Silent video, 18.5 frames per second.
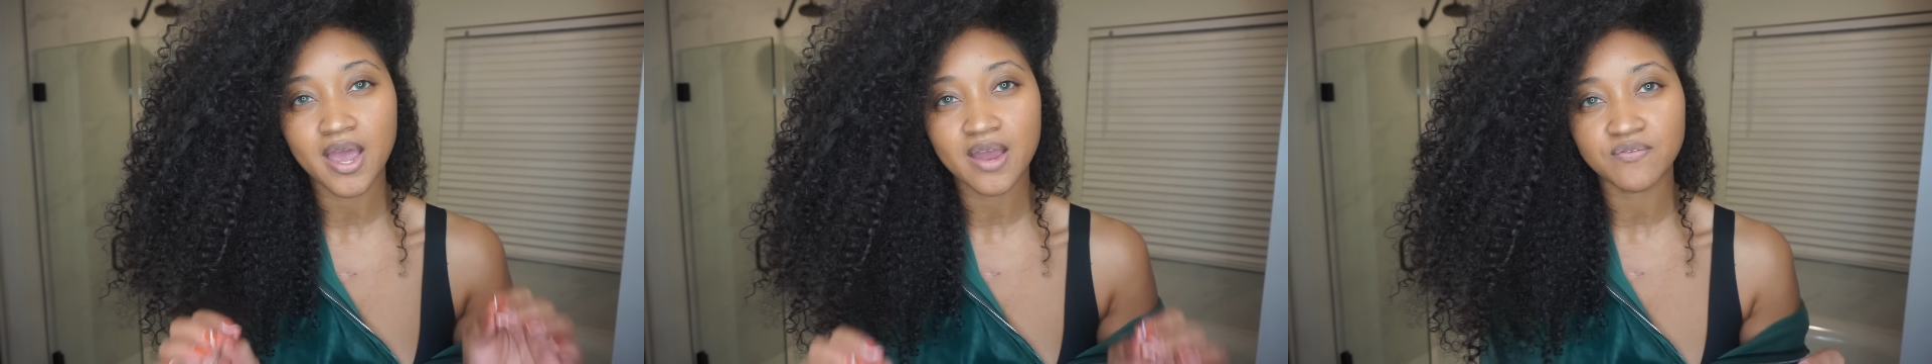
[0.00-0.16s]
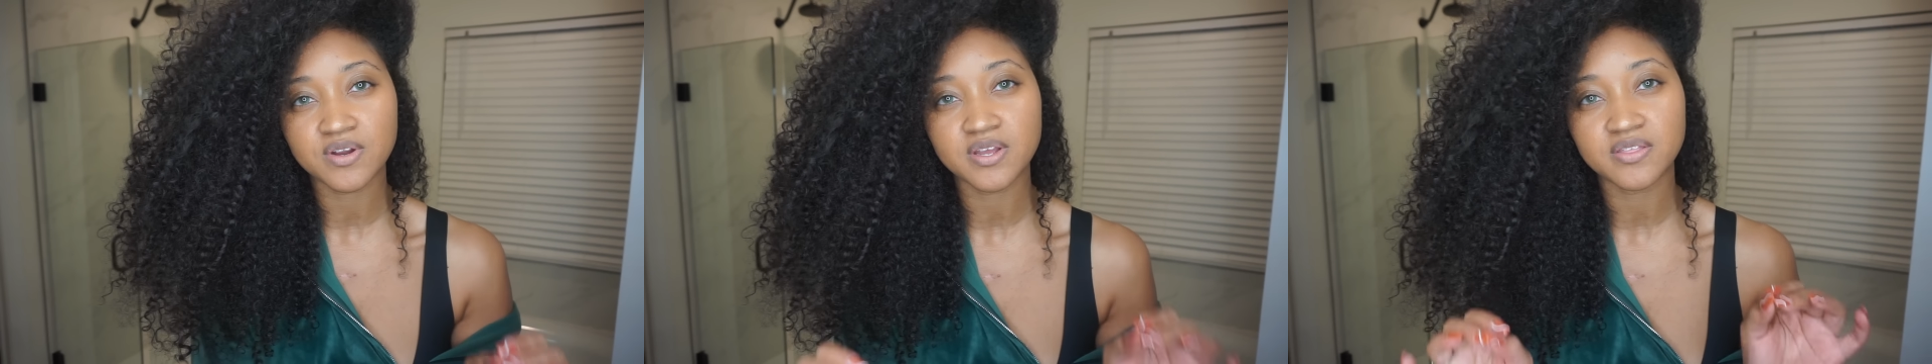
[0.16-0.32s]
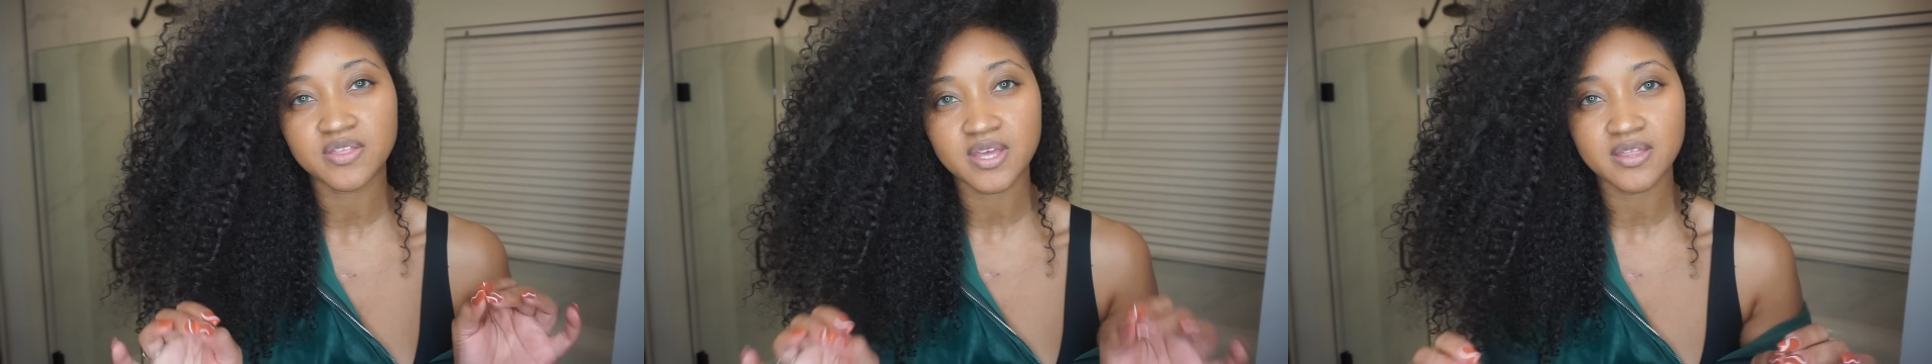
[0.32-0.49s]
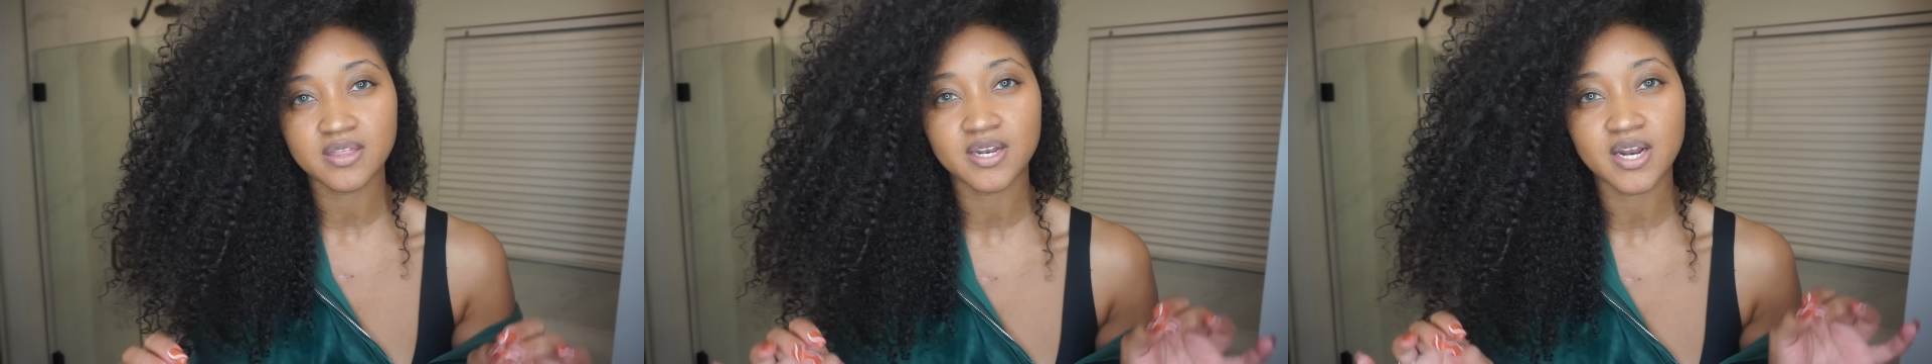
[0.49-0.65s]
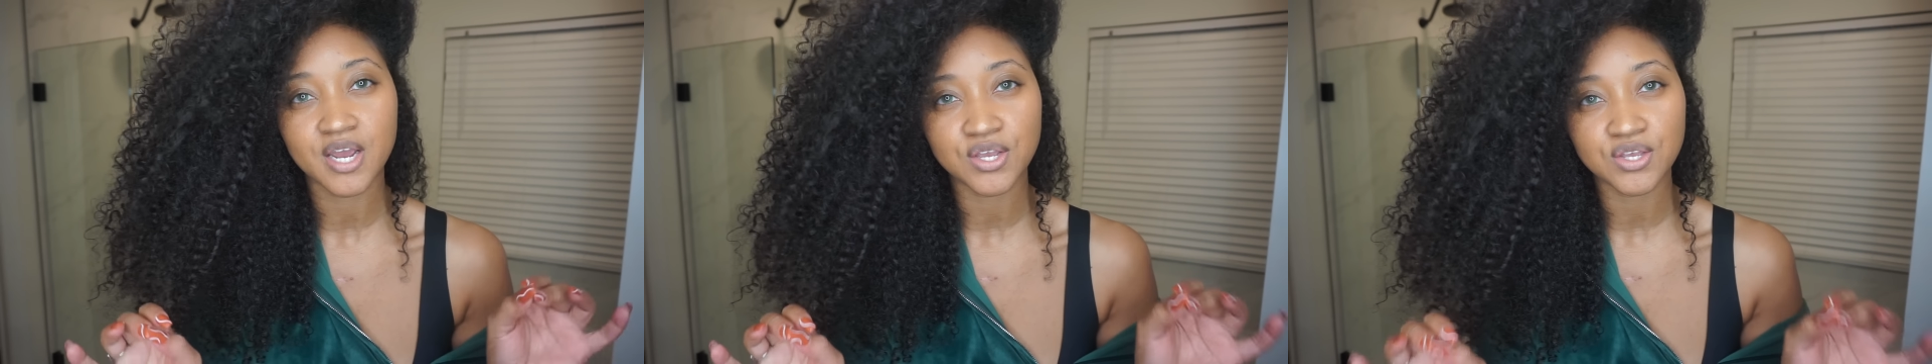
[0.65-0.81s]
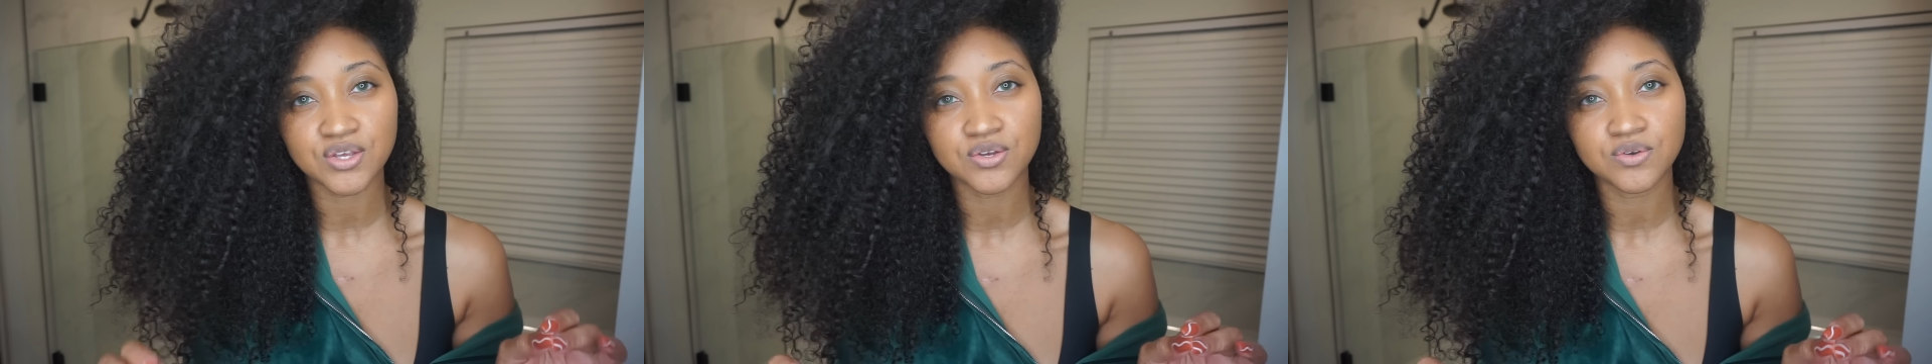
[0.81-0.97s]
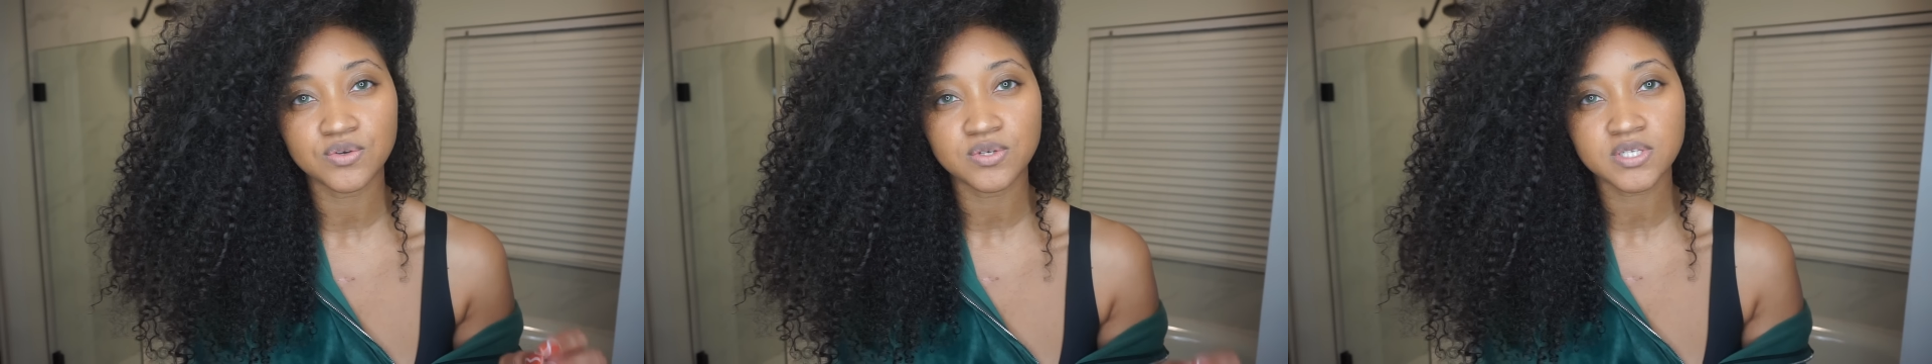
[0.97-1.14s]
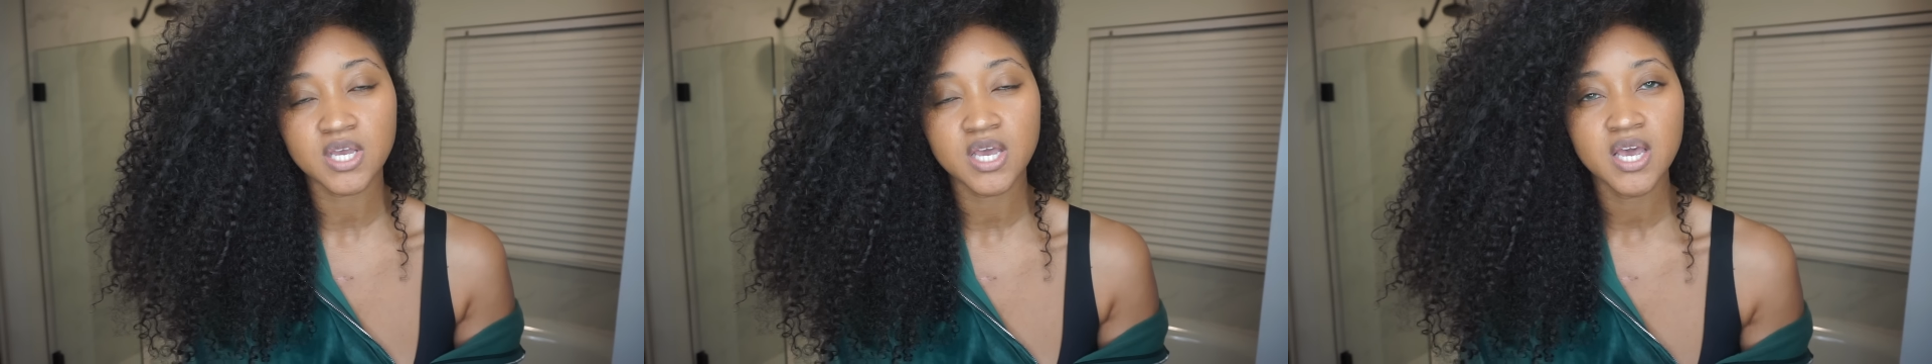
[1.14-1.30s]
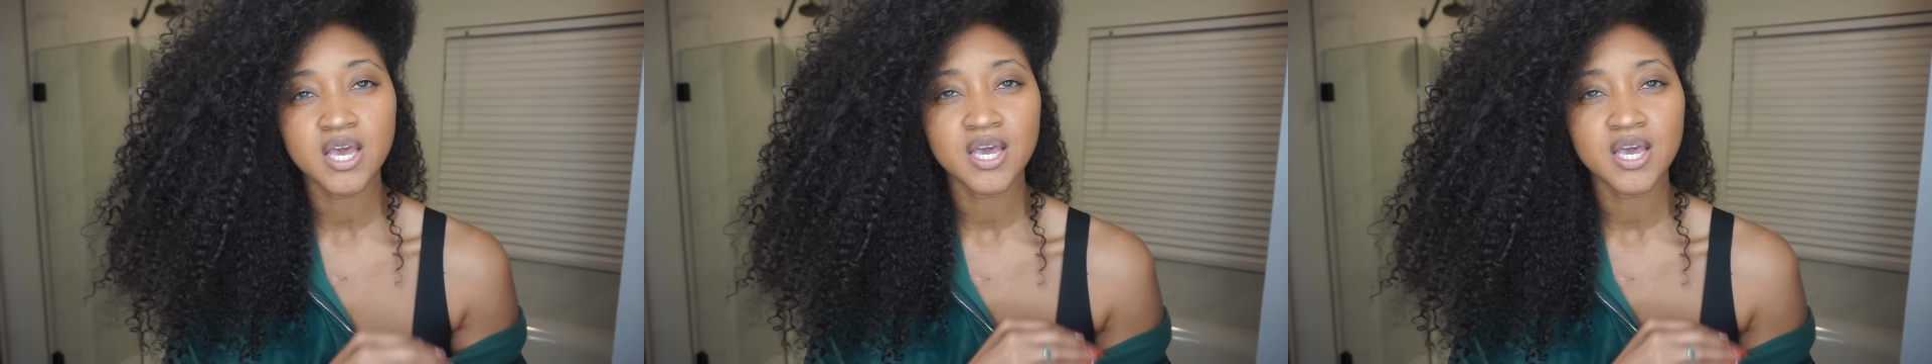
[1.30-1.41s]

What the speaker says: everything that I use.